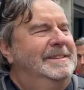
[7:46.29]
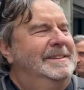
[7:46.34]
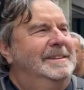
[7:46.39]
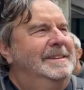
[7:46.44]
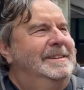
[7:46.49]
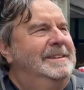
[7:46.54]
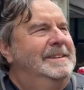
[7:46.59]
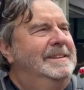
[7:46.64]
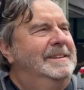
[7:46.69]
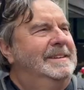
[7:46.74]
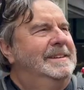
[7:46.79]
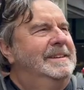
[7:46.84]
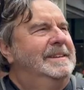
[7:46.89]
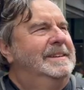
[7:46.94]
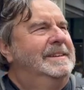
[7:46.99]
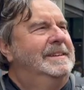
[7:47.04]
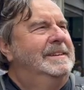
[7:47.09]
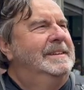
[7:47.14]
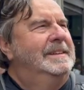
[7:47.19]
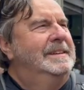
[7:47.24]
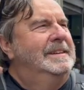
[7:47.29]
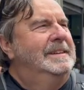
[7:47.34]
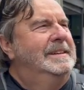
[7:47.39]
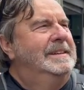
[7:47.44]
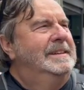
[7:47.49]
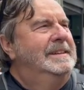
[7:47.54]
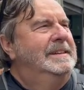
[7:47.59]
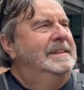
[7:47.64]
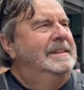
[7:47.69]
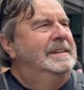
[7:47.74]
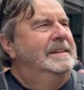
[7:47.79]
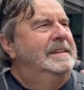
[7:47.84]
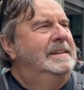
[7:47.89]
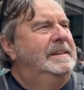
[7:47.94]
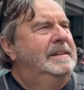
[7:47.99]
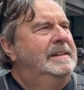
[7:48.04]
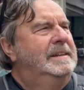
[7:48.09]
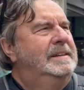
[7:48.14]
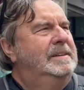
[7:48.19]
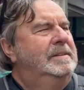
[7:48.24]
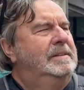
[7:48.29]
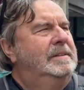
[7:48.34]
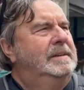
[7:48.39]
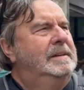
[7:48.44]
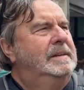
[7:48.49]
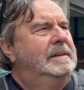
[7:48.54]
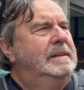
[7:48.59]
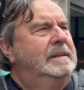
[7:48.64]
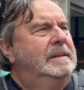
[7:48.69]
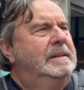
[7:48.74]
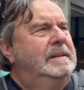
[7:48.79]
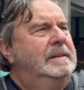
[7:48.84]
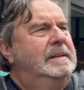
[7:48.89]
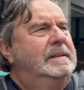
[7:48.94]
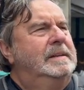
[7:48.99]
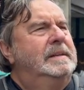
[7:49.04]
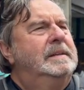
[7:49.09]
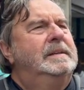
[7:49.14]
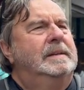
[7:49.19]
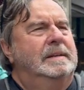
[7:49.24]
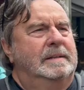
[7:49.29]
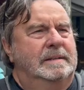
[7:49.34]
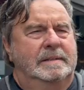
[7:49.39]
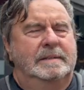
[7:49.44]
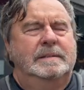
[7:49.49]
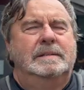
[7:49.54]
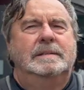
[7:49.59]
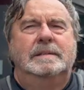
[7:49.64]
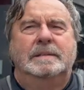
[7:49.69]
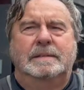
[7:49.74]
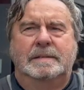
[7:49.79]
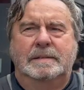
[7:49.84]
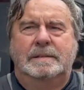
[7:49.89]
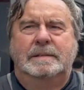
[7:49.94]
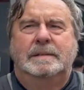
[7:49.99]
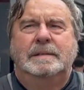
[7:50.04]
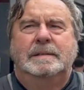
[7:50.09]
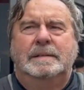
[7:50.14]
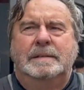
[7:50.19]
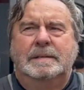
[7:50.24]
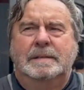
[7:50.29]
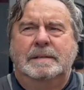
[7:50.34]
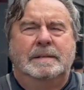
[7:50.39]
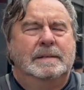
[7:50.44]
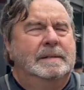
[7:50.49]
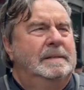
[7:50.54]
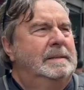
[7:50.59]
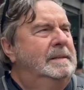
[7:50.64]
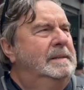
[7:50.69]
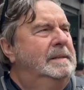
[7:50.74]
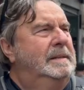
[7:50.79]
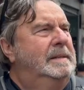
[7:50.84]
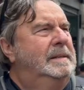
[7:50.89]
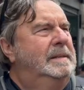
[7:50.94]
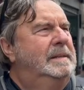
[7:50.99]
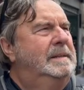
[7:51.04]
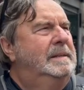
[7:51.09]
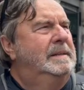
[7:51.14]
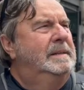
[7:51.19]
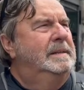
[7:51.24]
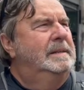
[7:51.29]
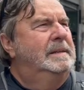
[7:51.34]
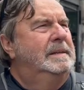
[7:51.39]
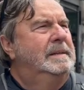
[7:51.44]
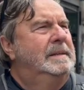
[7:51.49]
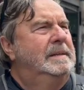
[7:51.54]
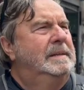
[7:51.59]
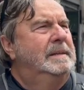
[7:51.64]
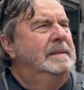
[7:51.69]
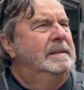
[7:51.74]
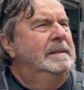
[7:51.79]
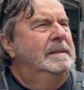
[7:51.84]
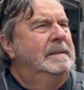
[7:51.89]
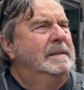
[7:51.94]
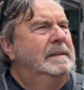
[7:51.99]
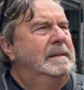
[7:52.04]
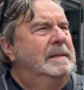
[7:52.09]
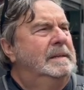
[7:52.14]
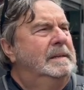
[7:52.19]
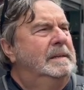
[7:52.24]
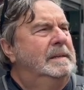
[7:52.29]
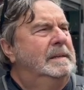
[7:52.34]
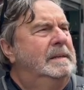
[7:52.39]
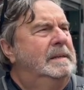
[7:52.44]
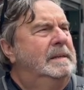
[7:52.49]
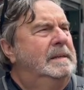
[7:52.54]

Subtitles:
(not speaking)